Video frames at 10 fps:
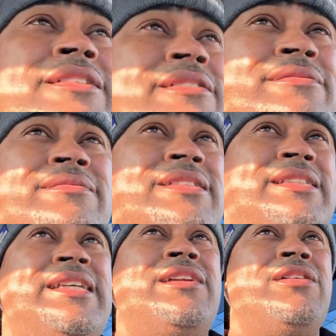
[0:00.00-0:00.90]
you know.
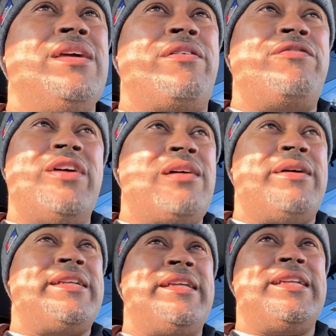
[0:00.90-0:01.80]
They don't give a fuck
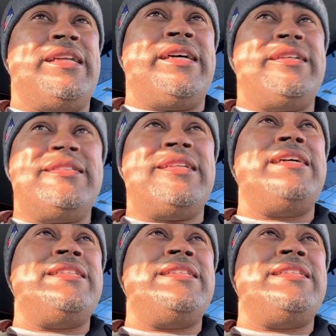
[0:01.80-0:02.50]
about none of that. They